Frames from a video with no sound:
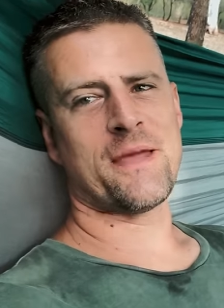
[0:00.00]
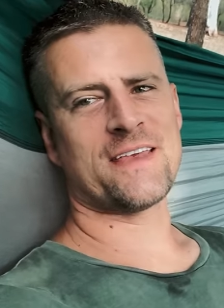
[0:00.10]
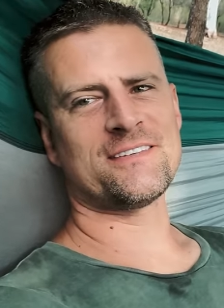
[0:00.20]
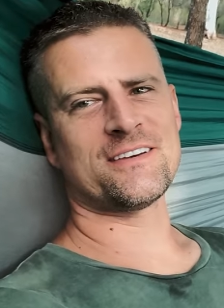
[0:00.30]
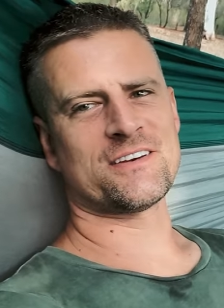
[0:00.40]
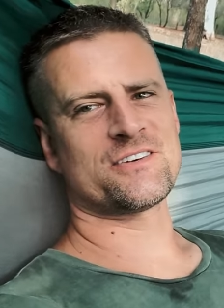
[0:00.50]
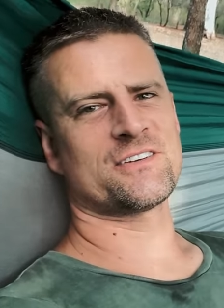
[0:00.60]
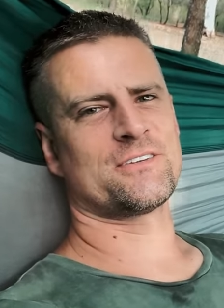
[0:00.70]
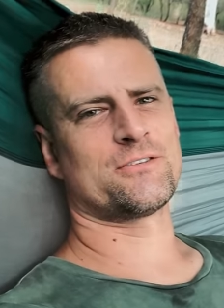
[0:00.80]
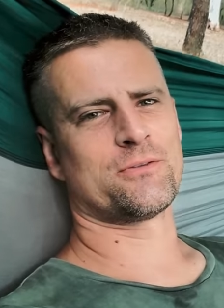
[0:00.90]
best
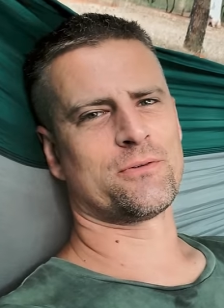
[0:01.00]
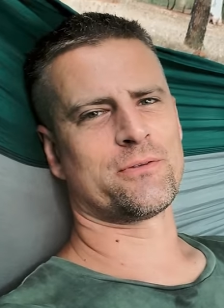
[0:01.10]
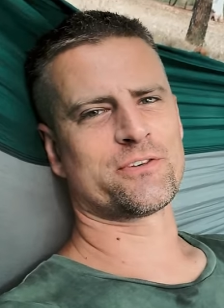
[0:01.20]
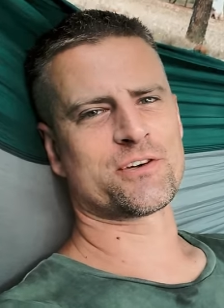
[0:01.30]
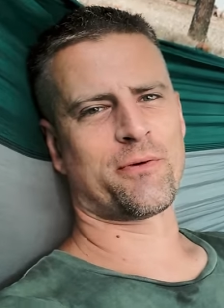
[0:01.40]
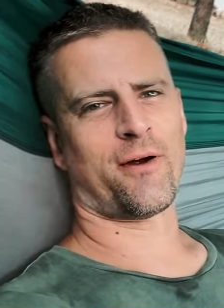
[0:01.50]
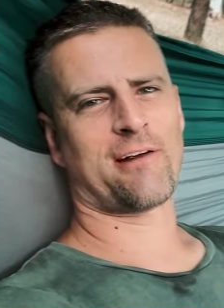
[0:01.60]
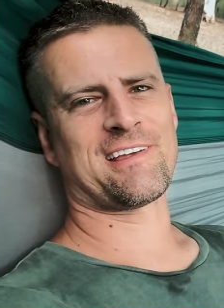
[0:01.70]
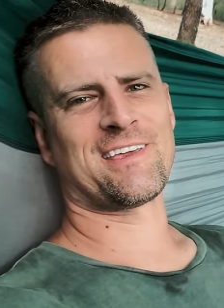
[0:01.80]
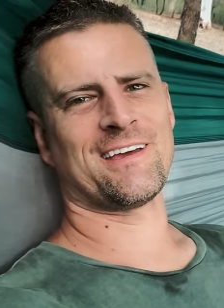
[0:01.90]
addition to the
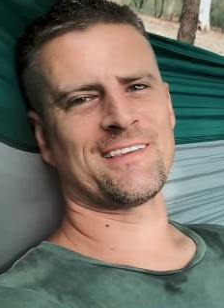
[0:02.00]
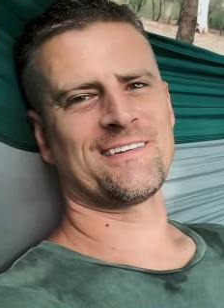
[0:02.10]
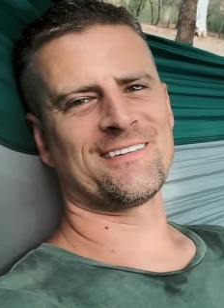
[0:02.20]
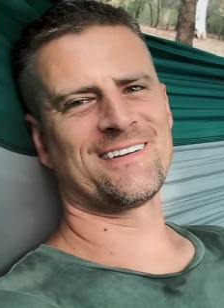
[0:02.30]
Jabari kit.